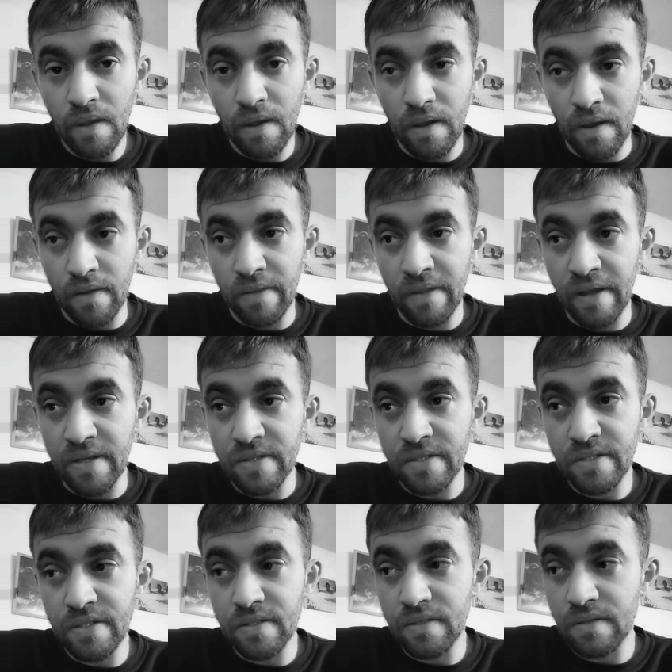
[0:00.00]
And
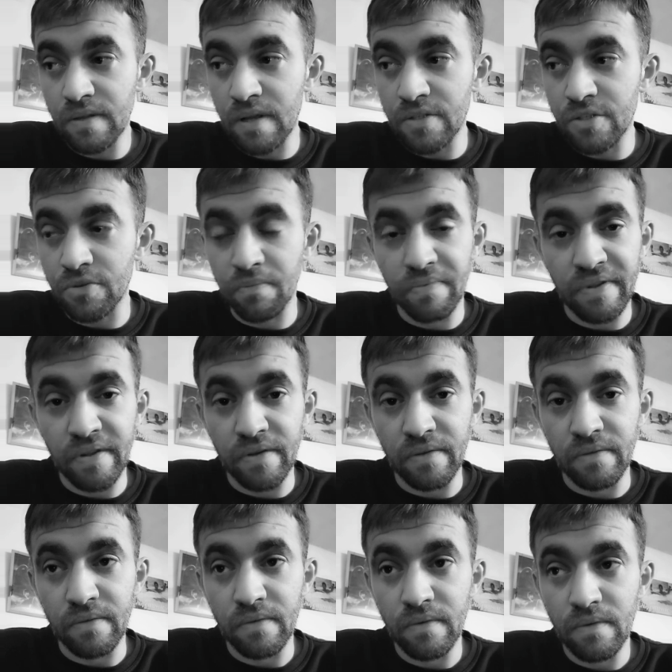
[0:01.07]
that's something
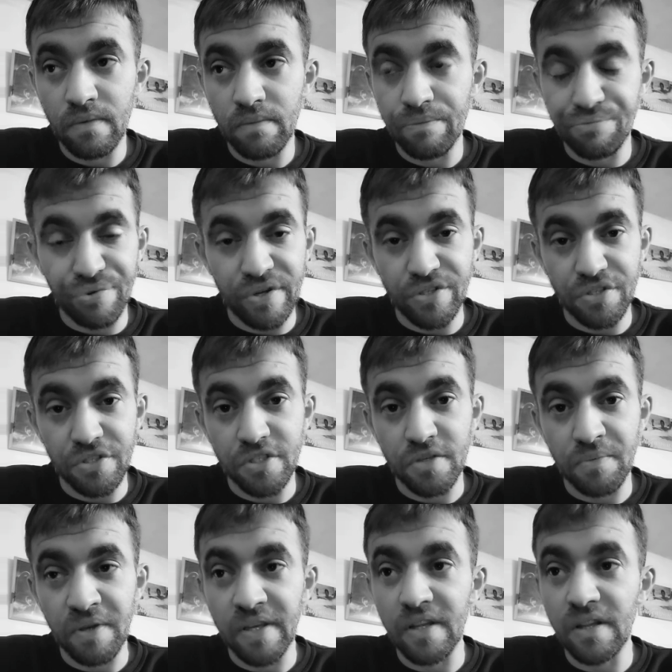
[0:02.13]
precious to
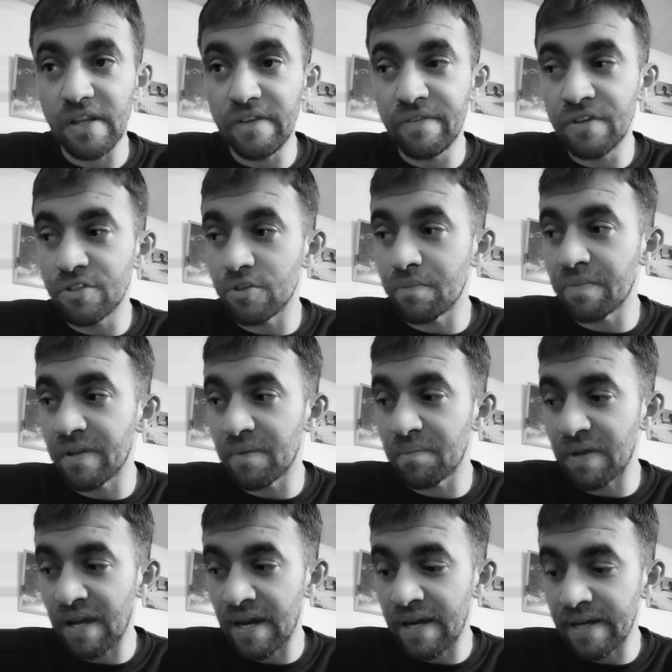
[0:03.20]
me. Leaving something
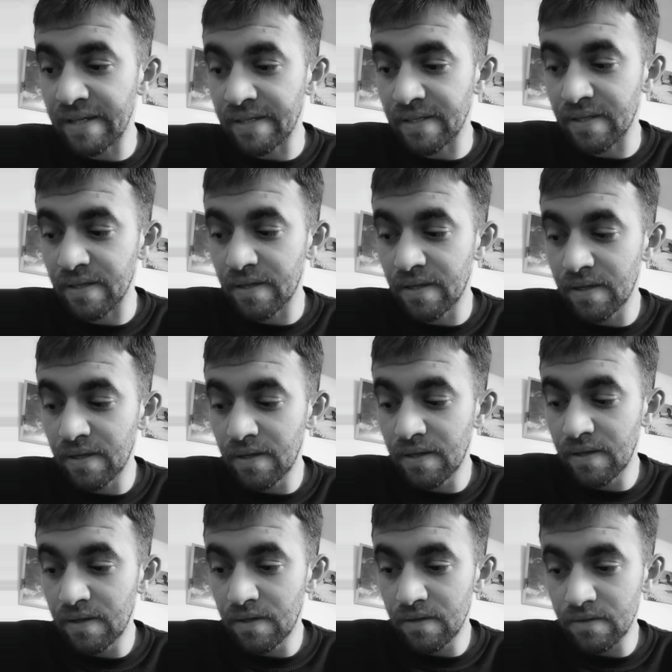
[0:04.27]
behind,
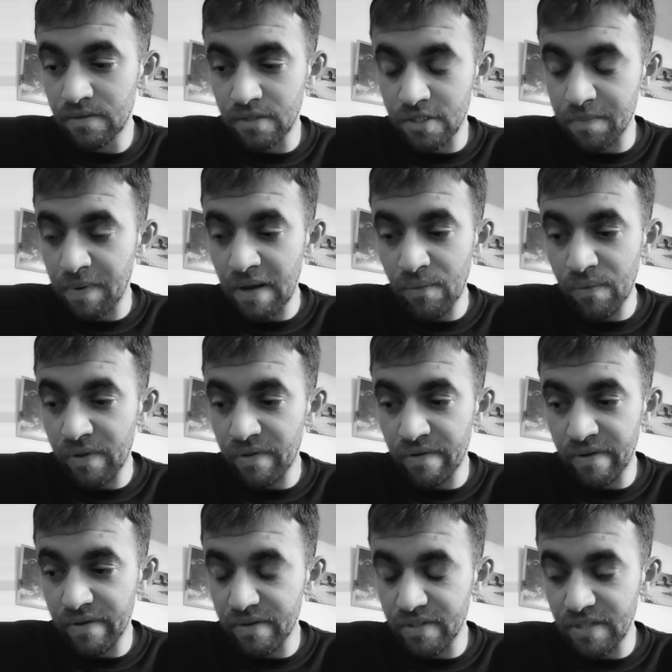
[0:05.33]
despite whether
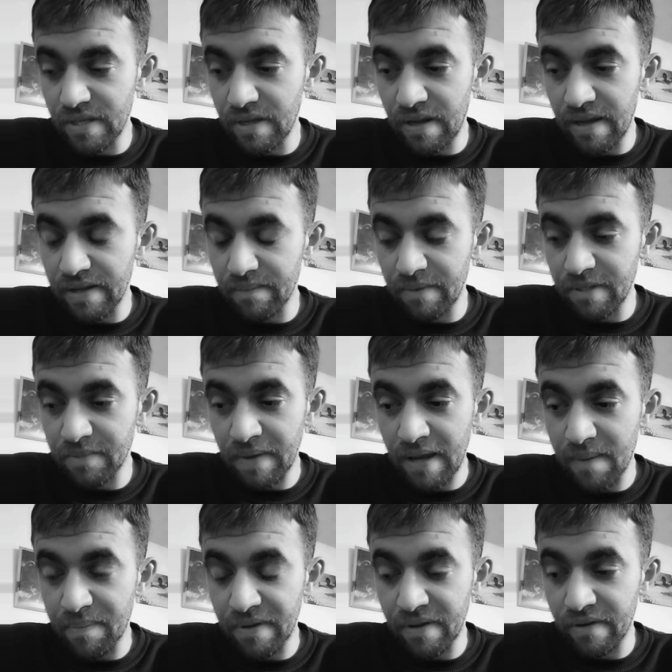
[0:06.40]
it makes me
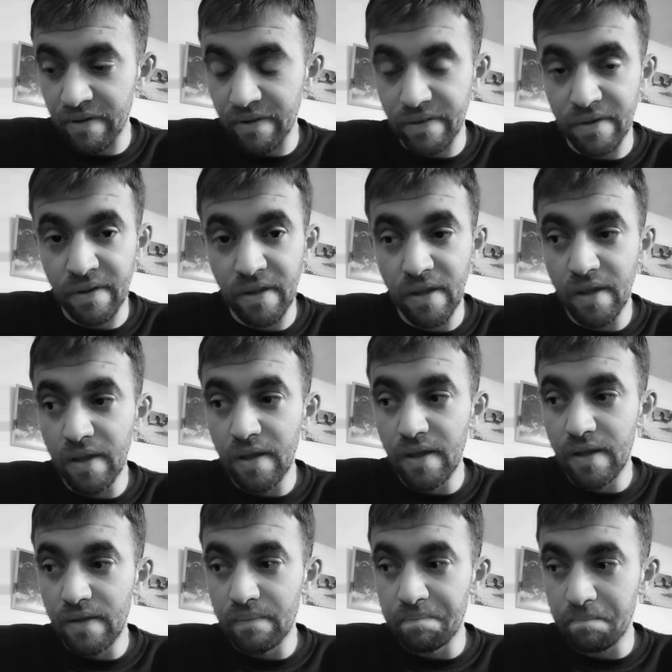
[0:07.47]
happy or anything.
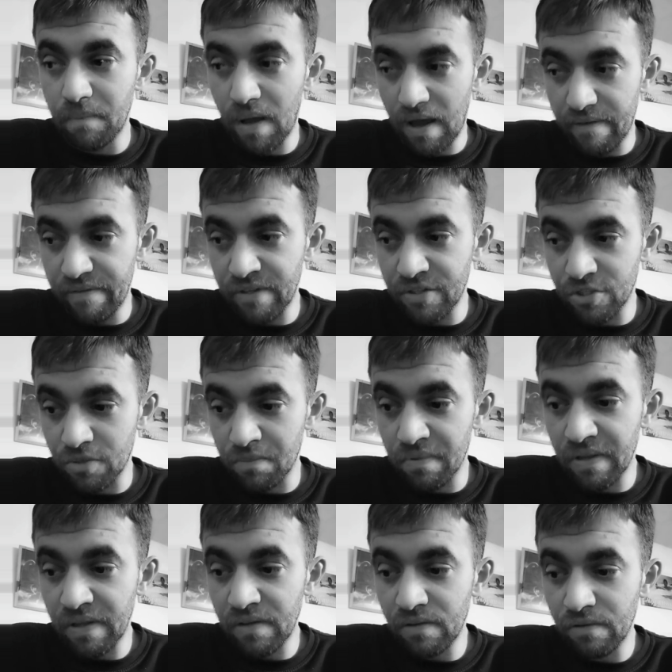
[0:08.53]
Having
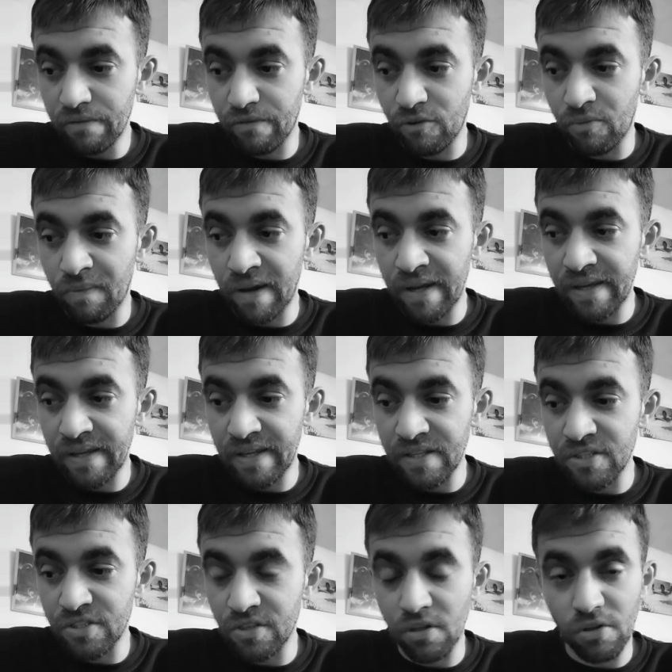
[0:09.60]
something for my kids
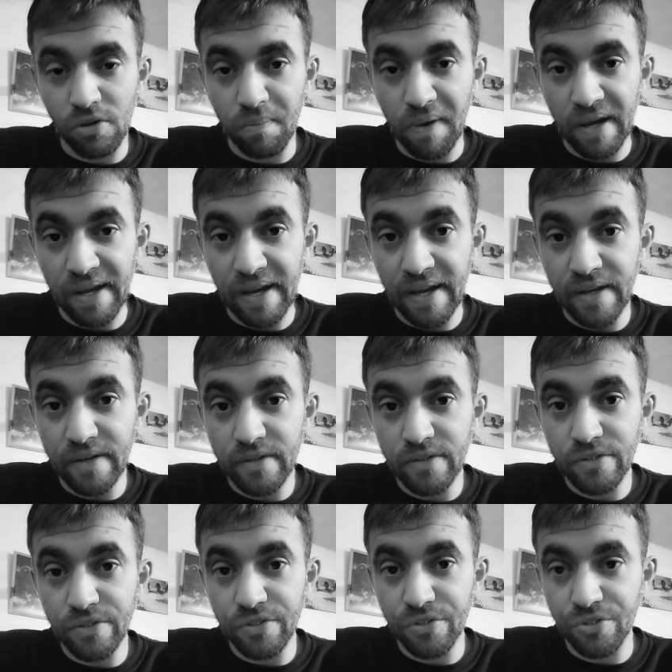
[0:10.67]
to look back at,
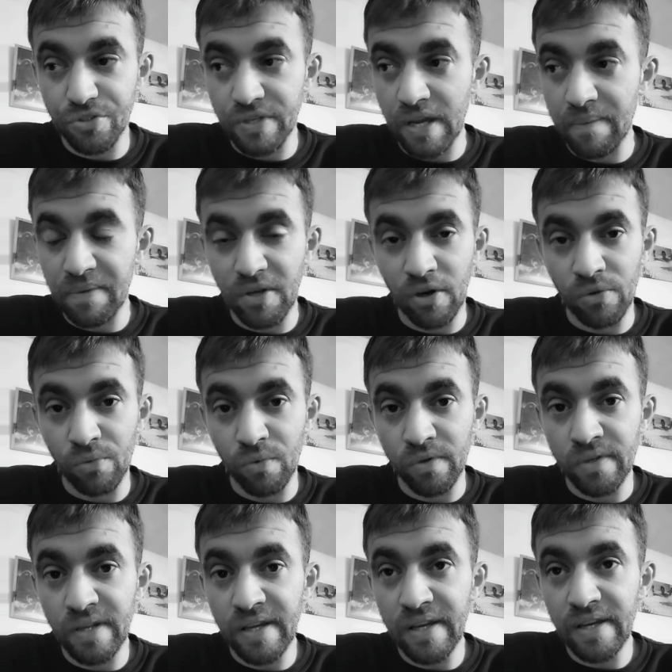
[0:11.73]
should I be gone one
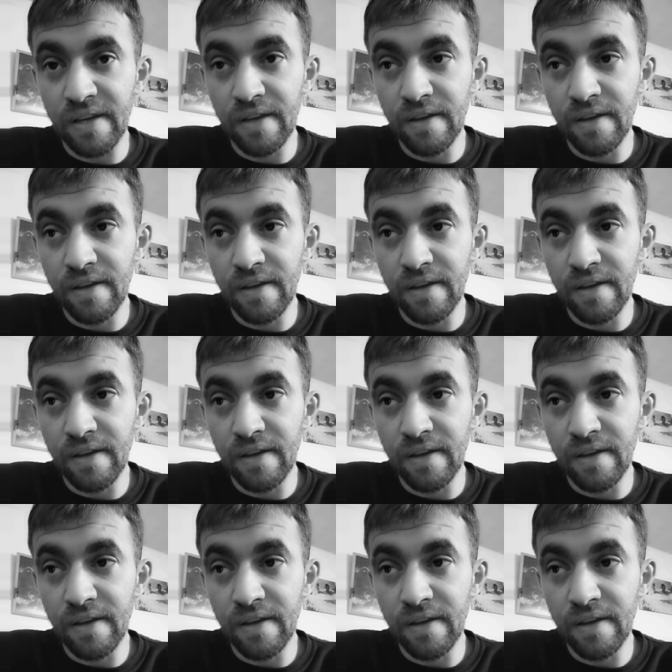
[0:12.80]
day,